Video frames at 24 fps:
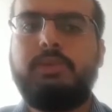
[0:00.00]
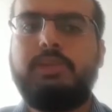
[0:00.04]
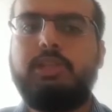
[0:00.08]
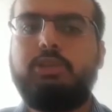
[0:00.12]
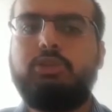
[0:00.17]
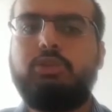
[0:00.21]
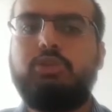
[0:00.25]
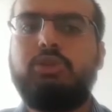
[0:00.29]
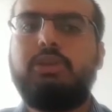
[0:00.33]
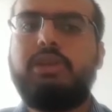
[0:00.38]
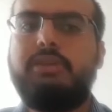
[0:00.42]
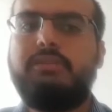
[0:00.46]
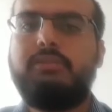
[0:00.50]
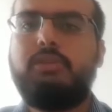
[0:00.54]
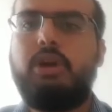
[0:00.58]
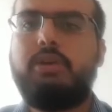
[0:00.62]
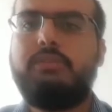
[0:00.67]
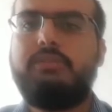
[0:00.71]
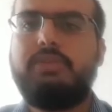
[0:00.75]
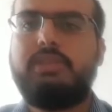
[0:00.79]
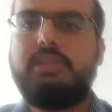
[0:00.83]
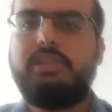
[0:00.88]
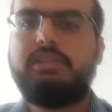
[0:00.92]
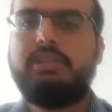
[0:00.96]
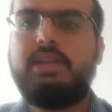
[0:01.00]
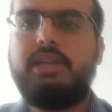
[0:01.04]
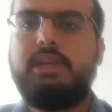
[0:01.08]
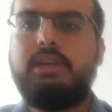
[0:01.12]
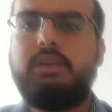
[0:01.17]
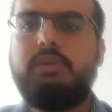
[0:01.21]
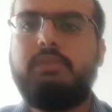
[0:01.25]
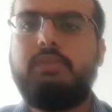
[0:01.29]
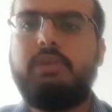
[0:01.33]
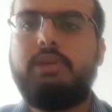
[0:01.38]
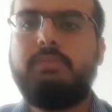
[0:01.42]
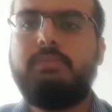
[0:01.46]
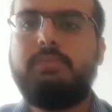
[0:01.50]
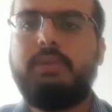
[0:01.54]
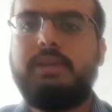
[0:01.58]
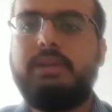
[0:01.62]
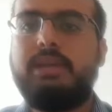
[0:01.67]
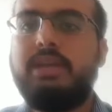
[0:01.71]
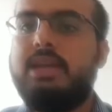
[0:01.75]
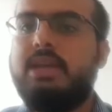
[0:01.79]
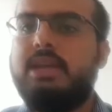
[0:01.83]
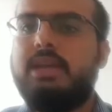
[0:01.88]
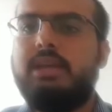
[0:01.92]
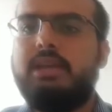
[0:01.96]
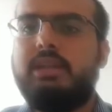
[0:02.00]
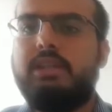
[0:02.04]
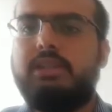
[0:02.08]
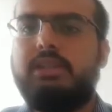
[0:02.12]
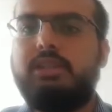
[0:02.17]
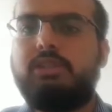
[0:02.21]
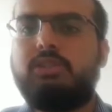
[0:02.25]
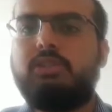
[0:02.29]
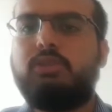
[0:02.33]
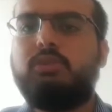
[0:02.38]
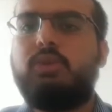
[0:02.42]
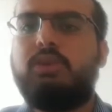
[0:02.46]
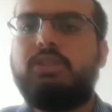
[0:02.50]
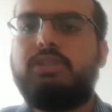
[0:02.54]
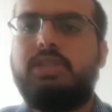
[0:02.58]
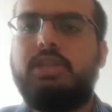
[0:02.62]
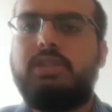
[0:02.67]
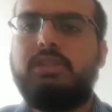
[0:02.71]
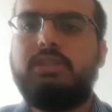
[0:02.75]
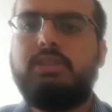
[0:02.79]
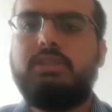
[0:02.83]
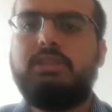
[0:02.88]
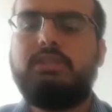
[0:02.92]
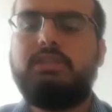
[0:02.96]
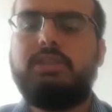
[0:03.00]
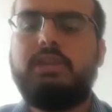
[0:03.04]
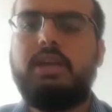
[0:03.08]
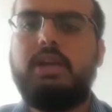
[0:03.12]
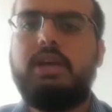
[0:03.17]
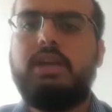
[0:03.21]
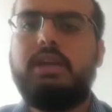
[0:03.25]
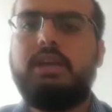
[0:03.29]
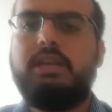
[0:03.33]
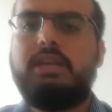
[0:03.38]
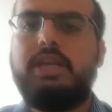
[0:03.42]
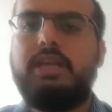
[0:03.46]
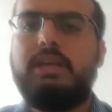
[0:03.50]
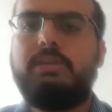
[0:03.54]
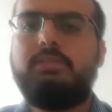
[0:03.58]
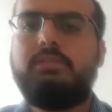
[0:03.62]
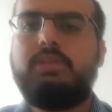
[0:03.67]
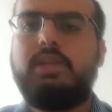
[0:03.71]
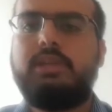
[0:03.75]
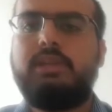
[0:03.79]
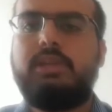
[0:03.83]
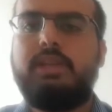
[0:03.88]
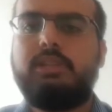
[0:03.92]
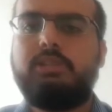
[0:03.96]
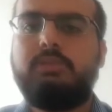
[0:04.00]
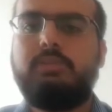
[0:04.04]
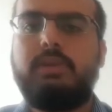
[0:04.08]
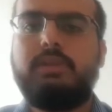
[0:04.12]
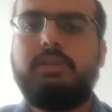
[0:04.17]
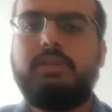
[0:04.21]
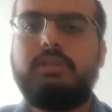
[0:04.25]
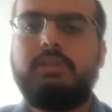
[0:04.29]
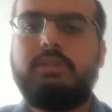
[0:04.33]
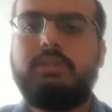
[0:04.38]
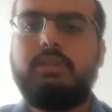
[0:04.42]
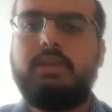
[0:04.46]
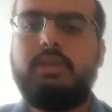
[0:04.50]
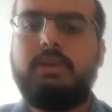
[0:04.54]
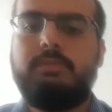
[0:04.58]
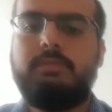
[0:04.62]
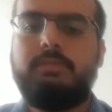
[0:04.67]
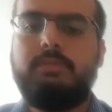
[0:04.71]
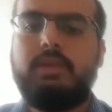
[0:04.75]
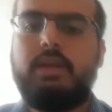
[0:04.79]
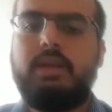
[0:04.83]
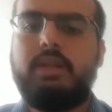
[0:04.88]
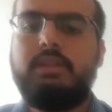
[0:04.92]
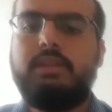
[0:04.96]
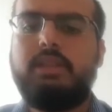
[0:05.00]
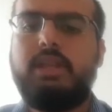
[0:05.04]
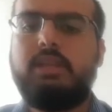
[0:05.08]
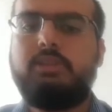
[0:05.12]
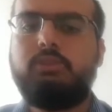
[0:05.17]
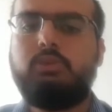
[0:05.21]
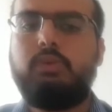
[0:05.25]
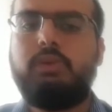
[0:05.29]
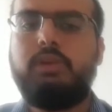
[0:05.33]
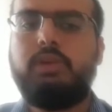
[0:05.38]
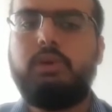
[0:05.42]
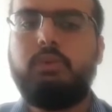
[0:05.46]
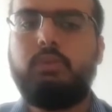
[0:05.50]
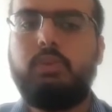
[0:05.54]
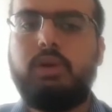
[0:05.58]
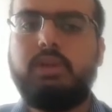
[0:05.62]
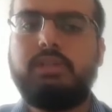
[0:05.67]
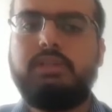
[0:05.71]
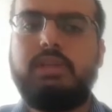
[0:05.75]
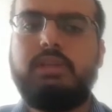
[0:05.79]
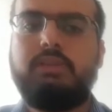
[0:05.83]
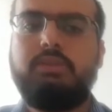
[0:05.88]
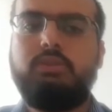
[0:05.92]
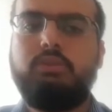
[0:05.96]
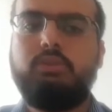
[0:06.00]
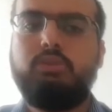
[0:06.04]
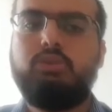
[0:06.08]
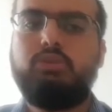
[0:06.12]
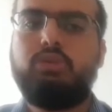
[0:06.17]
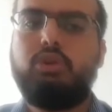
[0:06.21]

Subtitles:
They shouldn't have gone for the second run, but this is what changes games and test matches, and that's what it was. And you